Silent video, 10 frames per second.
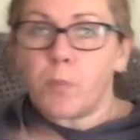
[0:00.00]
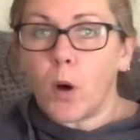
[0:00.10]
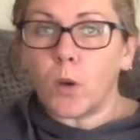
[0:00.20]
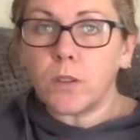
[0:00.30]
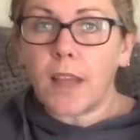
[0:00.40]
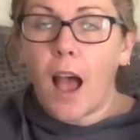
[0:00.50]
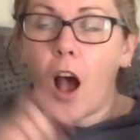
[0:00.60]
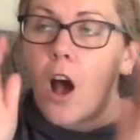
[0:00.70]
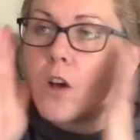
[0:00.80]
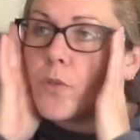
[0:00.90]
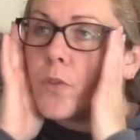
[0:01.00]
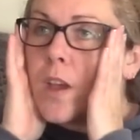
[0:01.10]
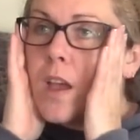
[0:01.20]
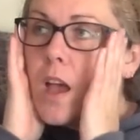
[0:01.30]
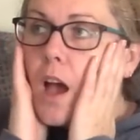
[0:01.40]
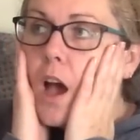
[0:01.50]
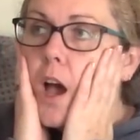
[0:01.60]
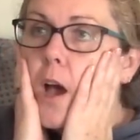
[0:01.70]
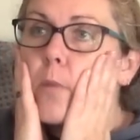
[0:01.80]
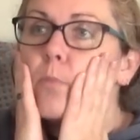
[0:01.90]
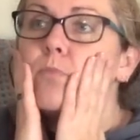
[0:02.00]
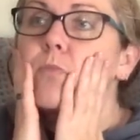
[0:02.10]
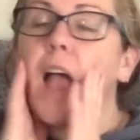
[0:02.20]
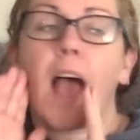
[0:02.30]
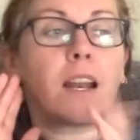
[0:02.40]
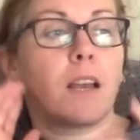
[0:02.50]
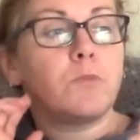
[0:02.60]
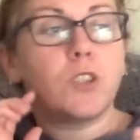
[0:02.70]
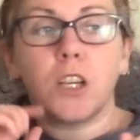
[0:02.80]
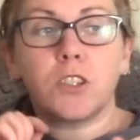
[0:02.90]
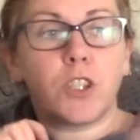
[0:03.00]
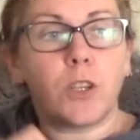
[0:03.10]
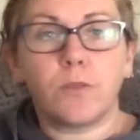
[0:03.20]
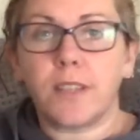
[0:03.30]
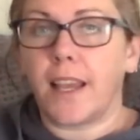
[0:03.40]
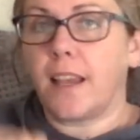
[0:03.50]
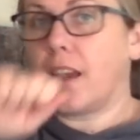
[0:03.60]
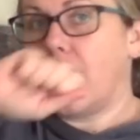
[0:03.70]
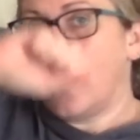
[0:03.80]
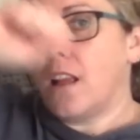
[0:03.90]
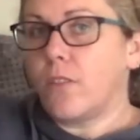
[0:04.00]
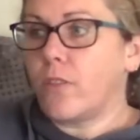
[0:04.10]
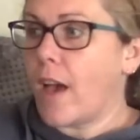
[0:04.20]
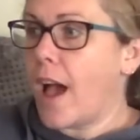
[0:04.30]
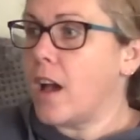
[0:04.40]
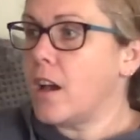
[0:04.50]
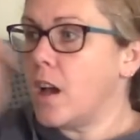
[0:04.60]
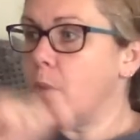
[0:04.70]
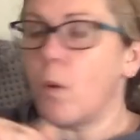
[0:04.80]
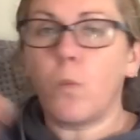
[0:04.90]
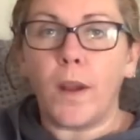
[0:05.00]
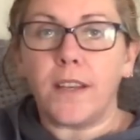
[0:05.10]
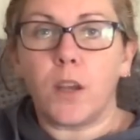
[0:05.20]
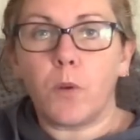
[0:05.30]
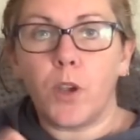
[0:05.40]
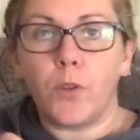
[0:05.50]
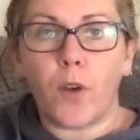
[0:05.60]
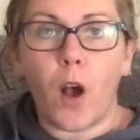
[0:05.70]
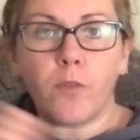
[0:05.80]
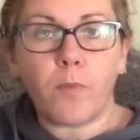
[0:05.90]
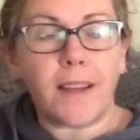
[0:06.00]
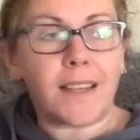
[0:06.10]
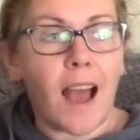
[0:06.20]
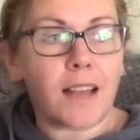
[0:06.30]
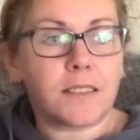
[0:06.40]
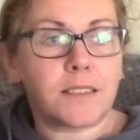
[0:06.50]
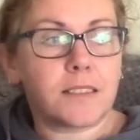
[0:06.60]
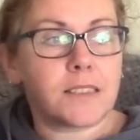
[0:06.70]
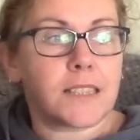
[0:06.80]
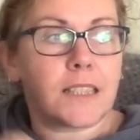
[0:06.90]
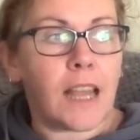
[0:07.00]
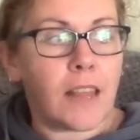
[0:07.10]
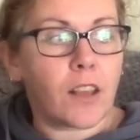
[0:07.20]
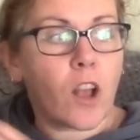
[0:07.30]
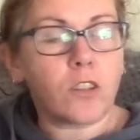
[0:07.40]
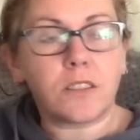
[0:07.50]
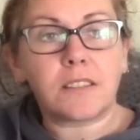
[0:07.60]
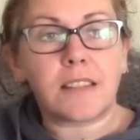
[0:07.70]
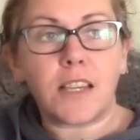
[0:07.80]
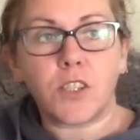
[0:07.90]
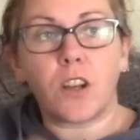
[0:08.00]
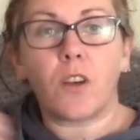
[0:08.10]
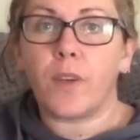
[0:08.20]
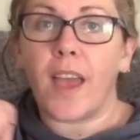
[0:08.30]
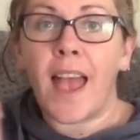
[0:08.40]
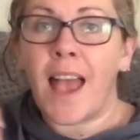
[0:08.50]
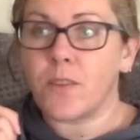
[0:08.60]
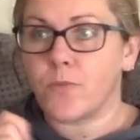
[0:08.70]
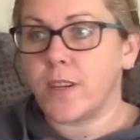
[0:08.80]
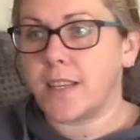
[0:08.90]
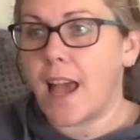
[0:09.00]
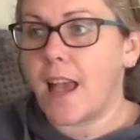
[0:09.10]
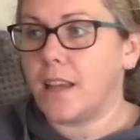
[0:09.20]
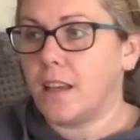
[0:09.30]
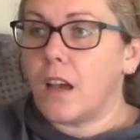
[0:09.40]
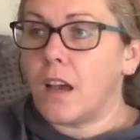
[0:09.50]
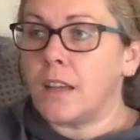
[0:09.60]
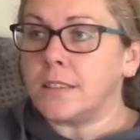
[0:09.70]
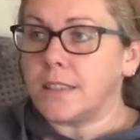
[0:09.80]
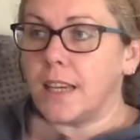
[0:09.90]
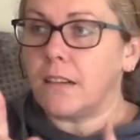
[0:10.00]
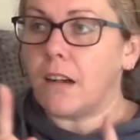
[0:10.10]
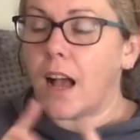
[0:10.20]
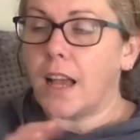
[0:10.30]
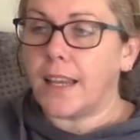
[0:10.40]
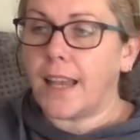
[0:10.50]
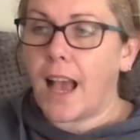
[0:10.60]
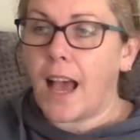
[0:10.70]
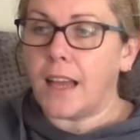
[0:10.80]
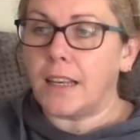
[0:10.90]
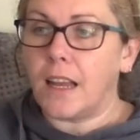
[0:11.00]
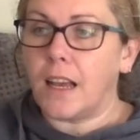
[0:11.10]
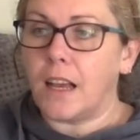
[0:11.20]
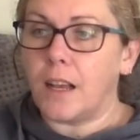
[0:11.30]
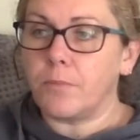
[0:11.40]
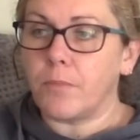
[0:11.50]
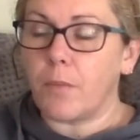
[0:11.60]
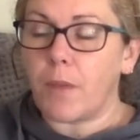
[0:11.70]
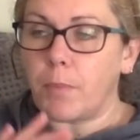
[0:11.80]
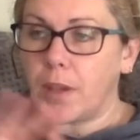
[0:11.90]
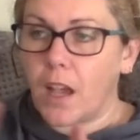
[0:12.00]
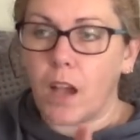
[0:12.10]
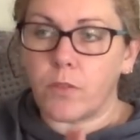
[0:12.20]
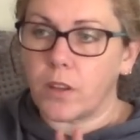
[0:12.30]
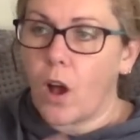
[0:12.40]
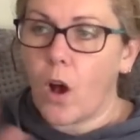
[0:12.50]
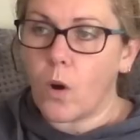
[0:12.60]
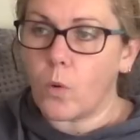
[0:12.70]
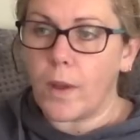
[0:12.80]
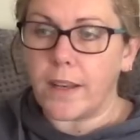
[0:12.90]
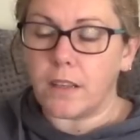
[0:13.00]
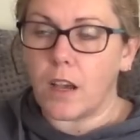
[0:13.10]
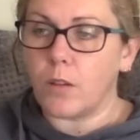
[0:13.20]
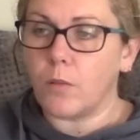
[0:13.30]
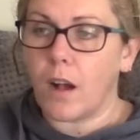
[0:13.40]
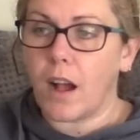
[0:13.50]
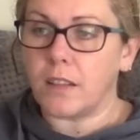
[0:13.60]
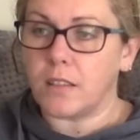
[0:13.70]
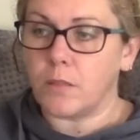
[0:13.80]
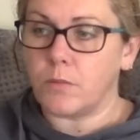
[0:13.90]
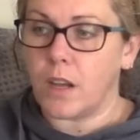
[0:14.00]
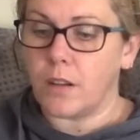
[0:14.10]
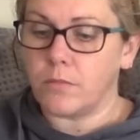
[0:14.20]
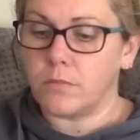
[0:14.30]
pulled that off, and I'm just using that window hoover of my dad's to clear the condensation off it every day until I can maybe cover the whole window. I don't know.